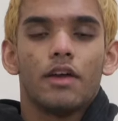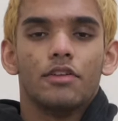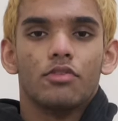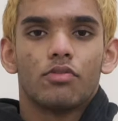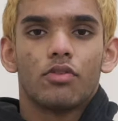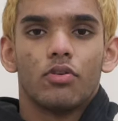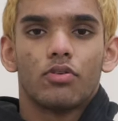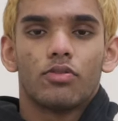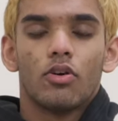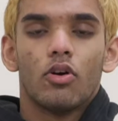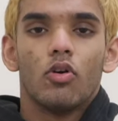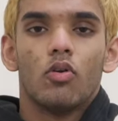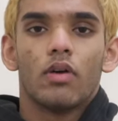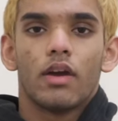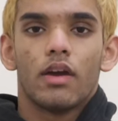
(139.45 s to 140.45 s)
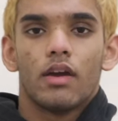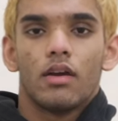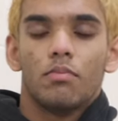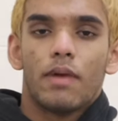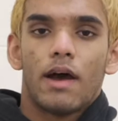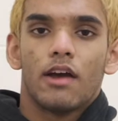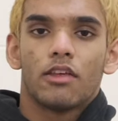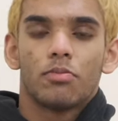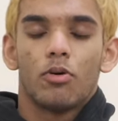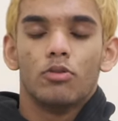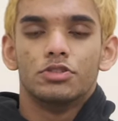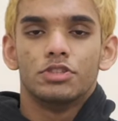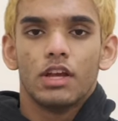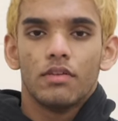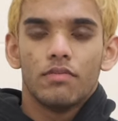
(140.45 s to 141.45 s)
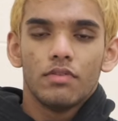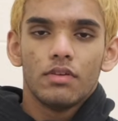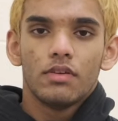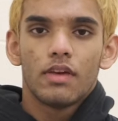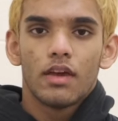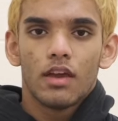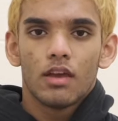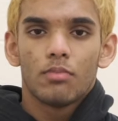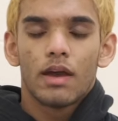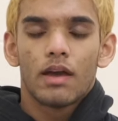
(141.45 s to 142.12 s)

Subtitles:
And there's also a basketball JV game at